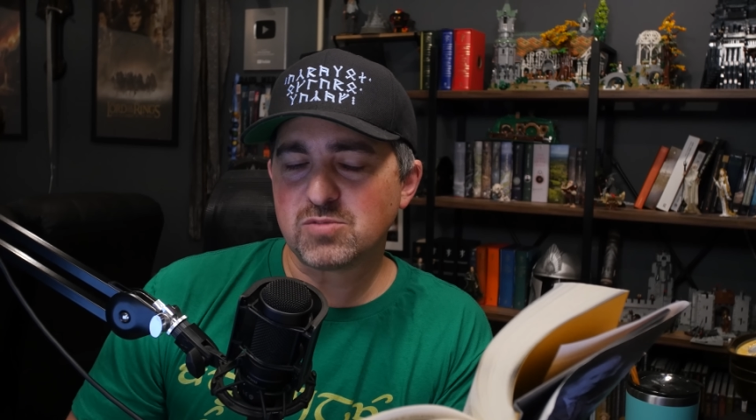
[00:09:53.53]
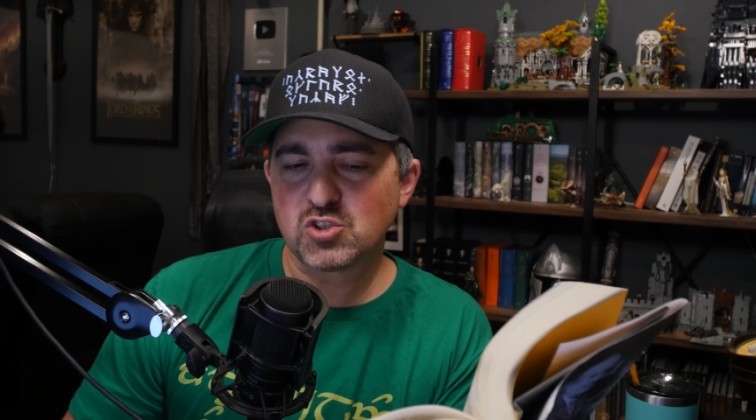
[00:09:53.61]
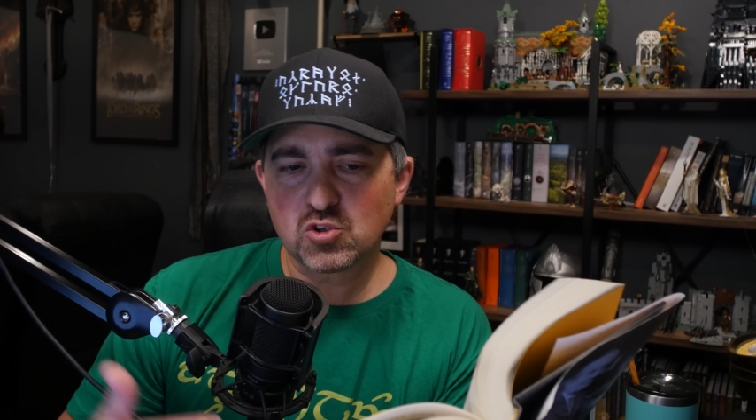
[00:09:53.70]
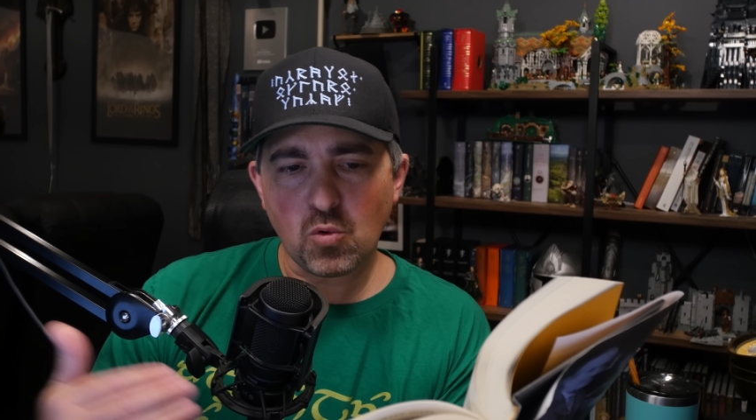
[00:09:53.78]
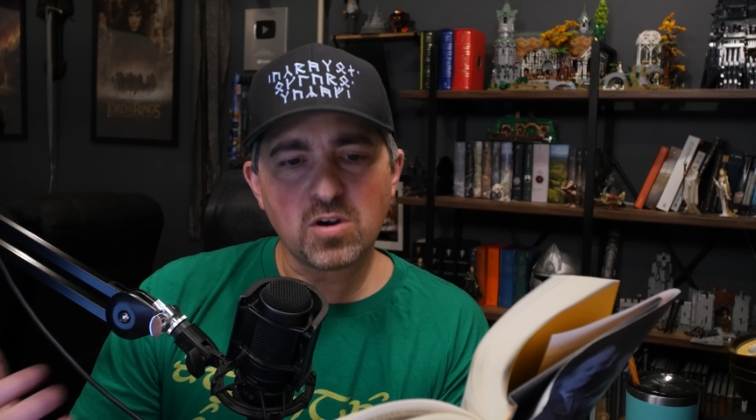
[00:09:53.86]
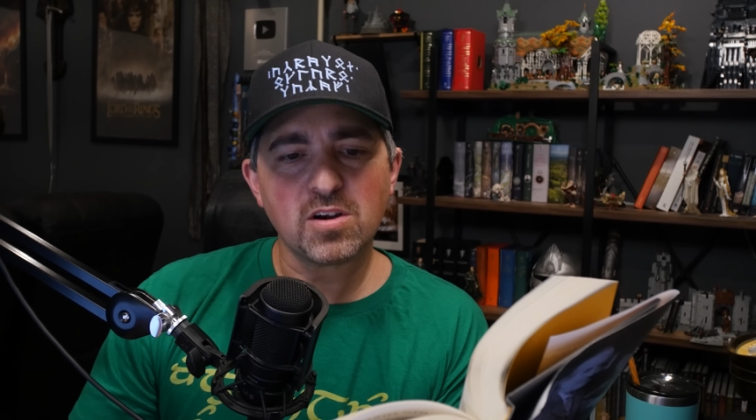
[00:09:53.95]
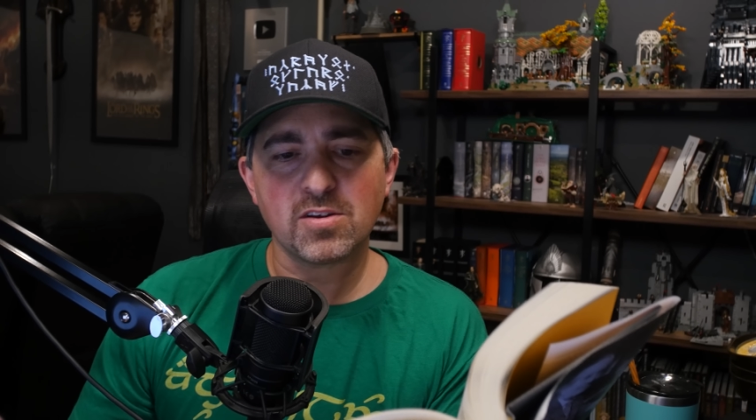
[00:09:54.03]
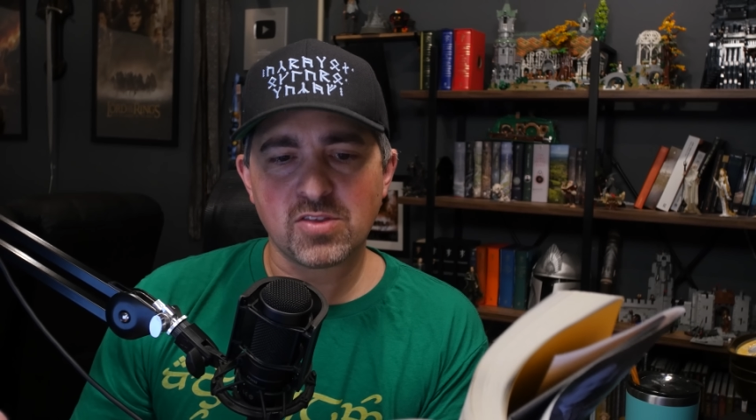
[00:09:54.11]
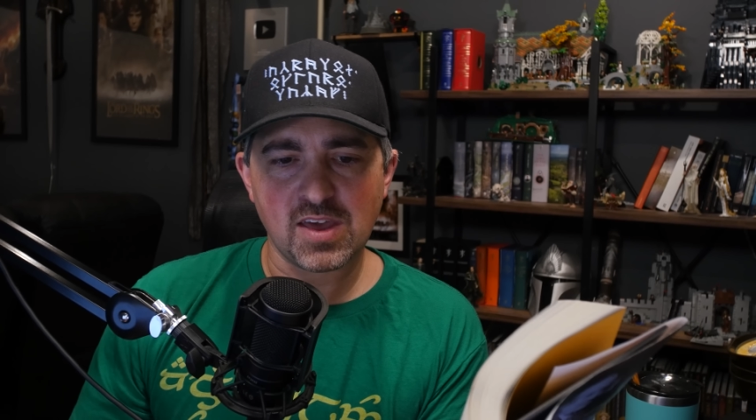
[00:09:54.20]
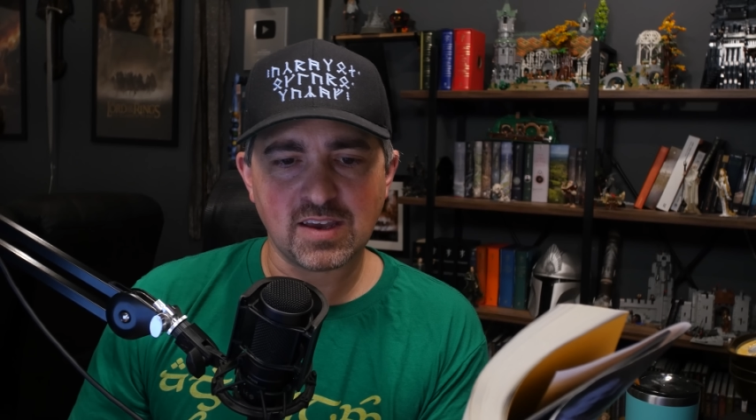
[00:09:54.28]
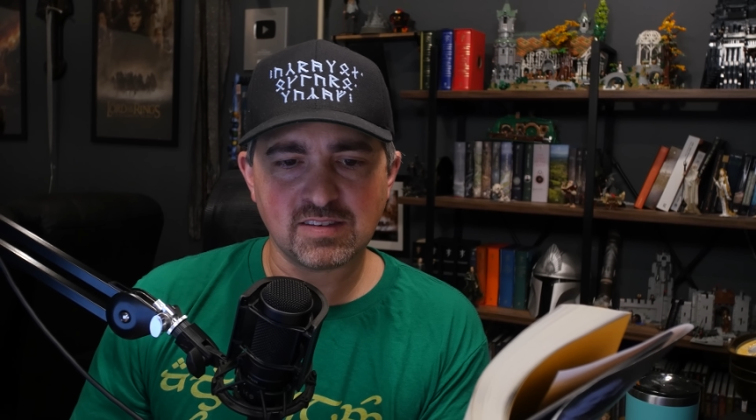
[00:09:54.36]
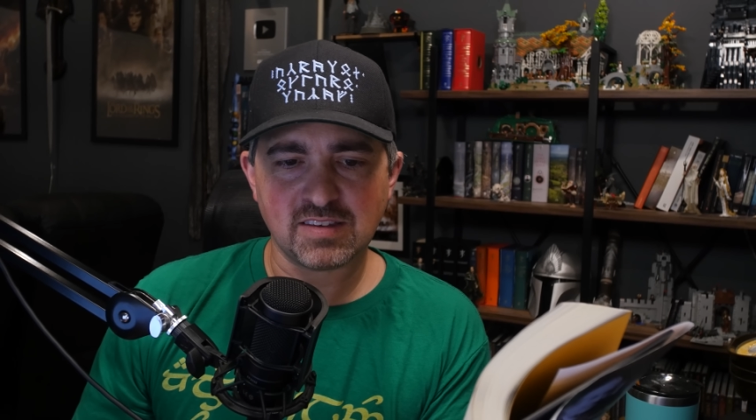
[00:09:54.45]
shorter
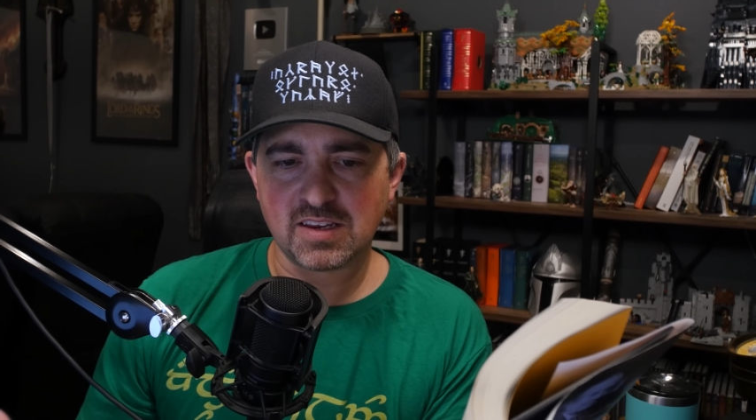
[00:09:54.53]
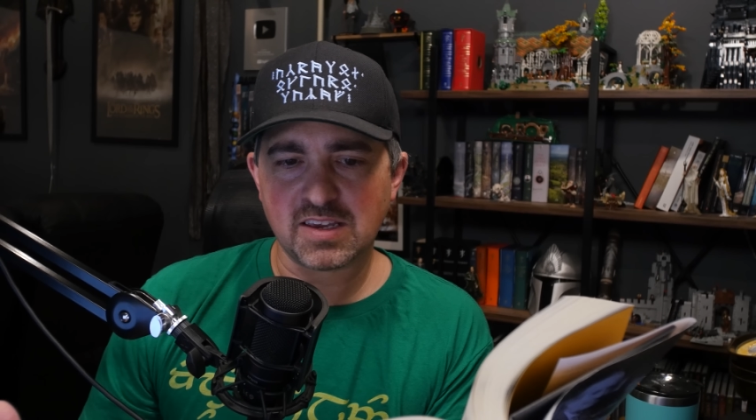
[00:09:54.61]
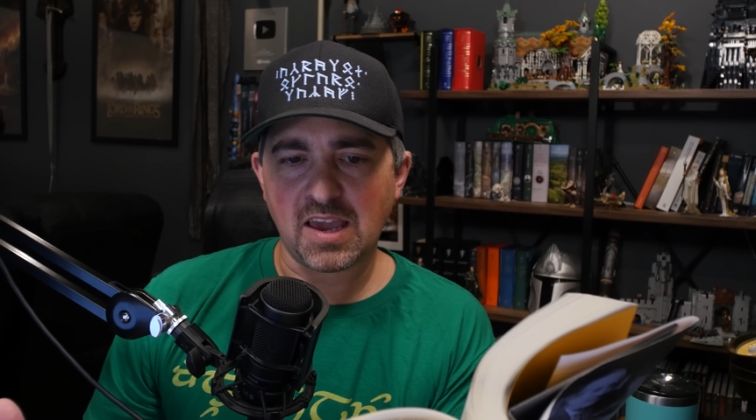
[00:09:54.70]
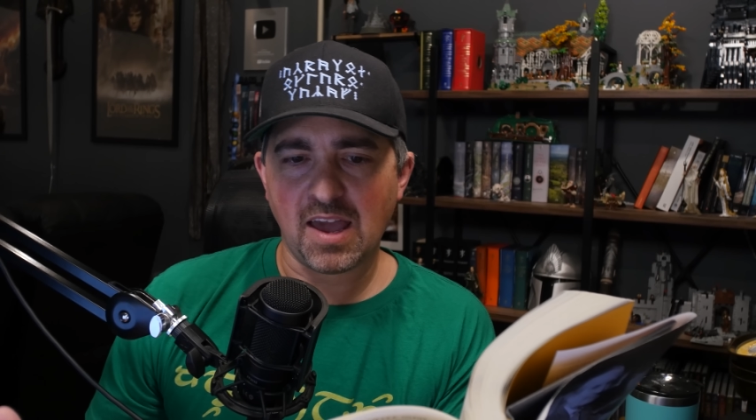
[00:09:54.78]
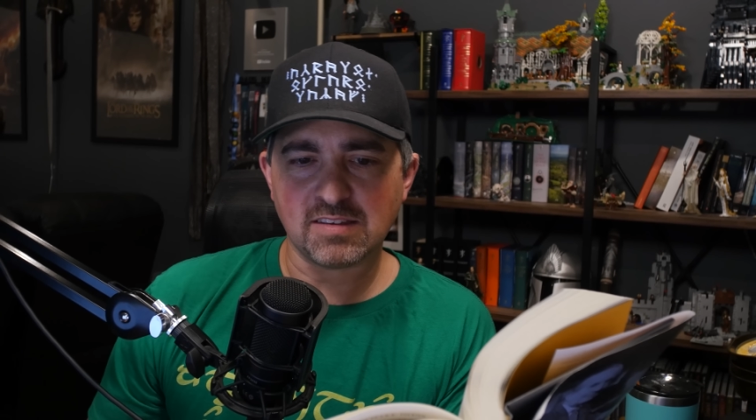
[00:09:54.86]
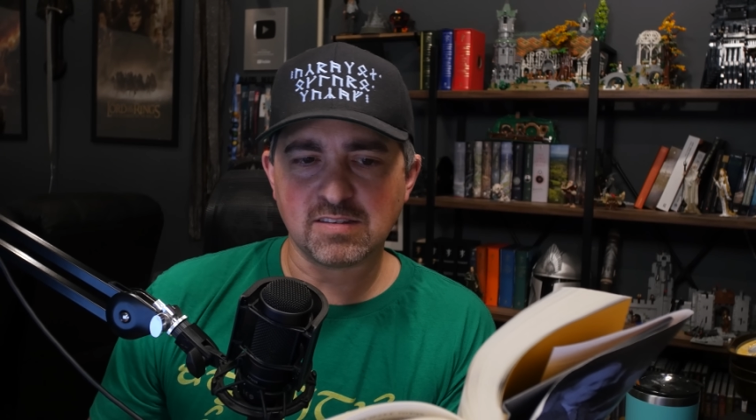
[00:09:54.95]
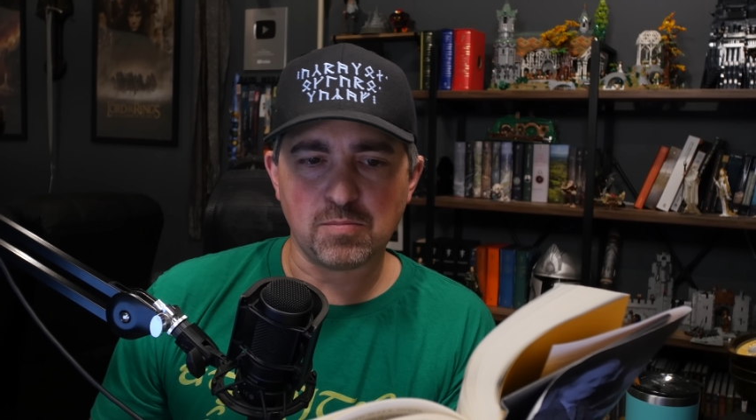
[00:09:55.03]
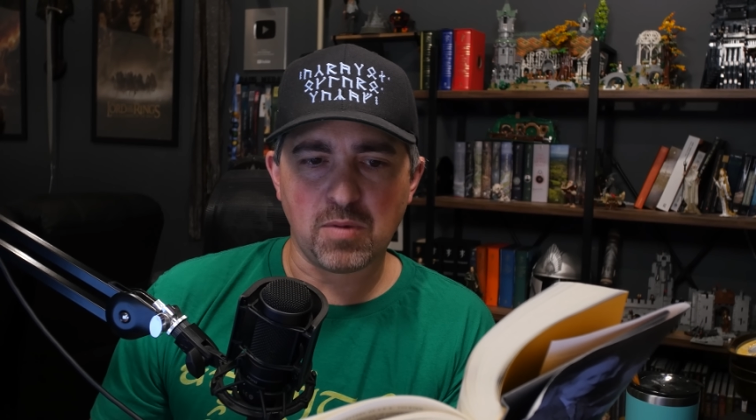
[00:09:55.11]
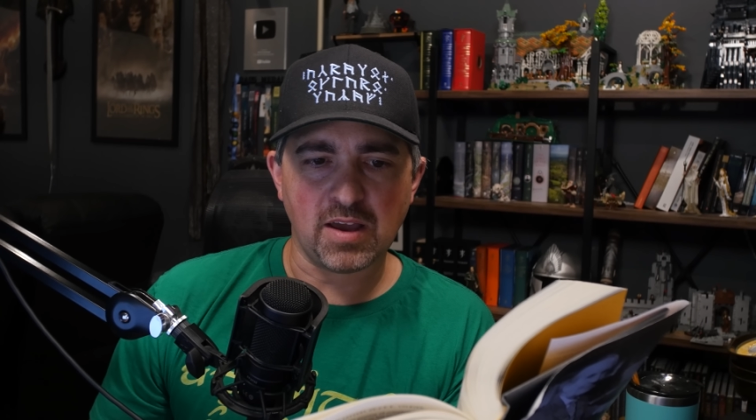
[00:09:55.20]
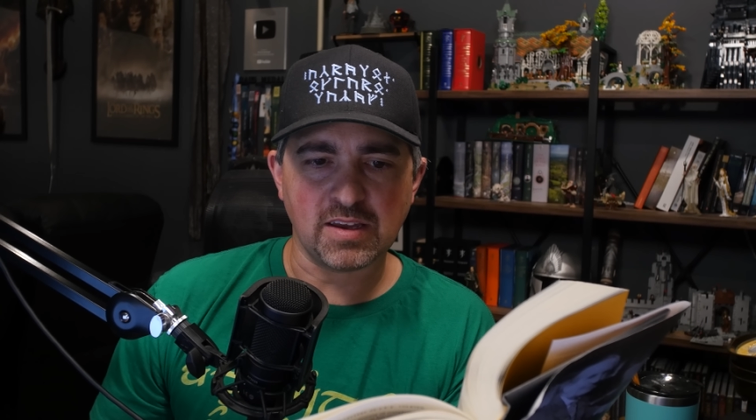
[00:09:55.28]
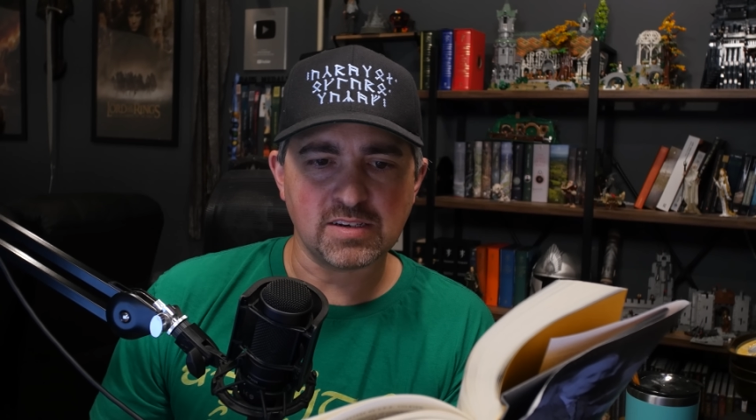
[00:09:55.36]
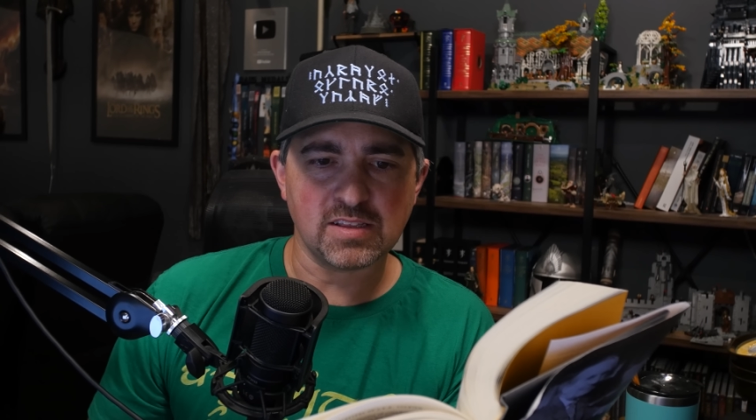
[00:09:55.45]
things that he has in mind,